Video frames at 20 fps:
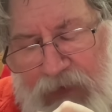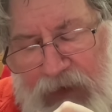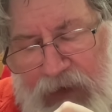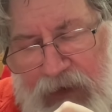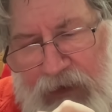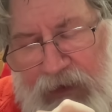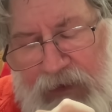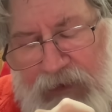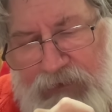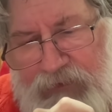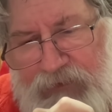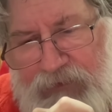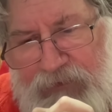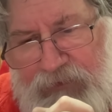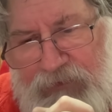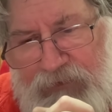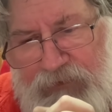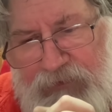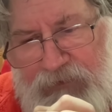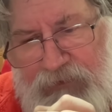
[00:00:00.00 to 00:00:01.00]

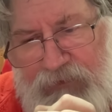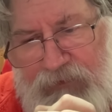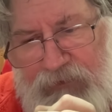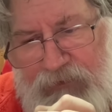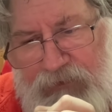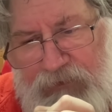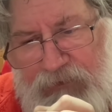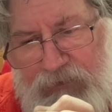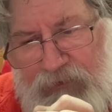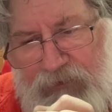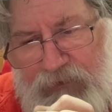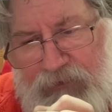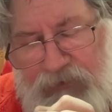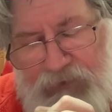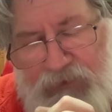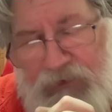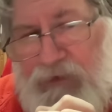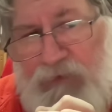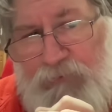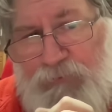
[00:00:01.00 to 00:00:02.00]
And
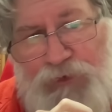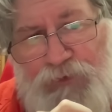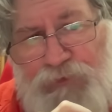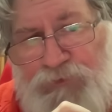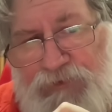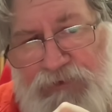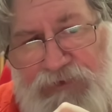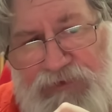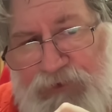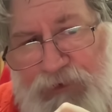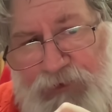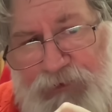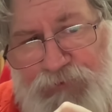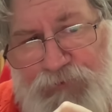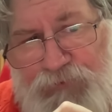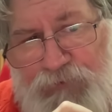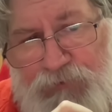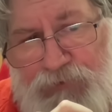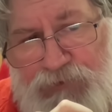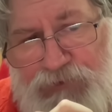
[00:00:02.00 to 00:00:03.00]
the computer is not
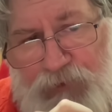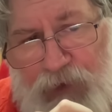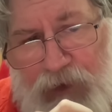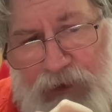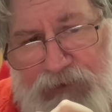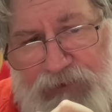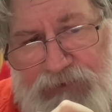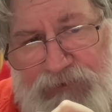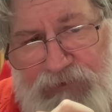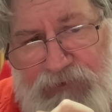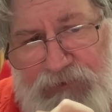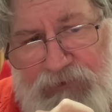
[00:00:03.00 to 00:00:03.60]
always right.